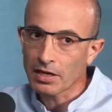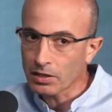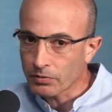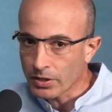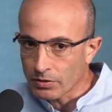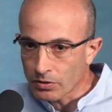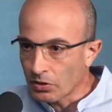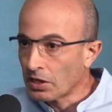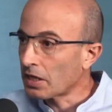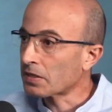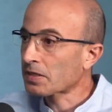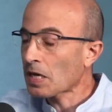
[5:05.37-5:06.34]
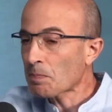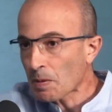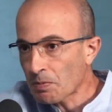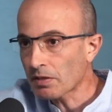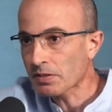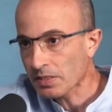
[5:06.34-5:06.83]
angry in you, and some
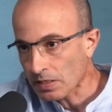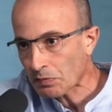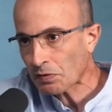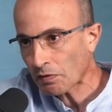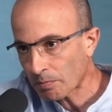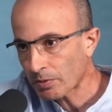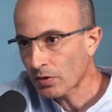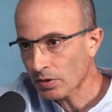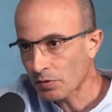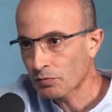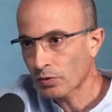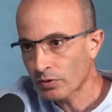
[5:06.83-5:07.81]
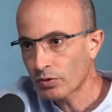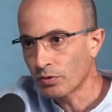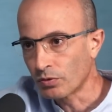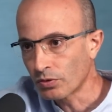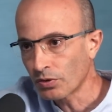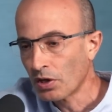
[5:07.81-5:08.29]
people are suffering because of what you
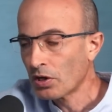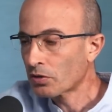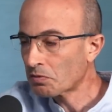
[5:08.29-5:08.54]
do,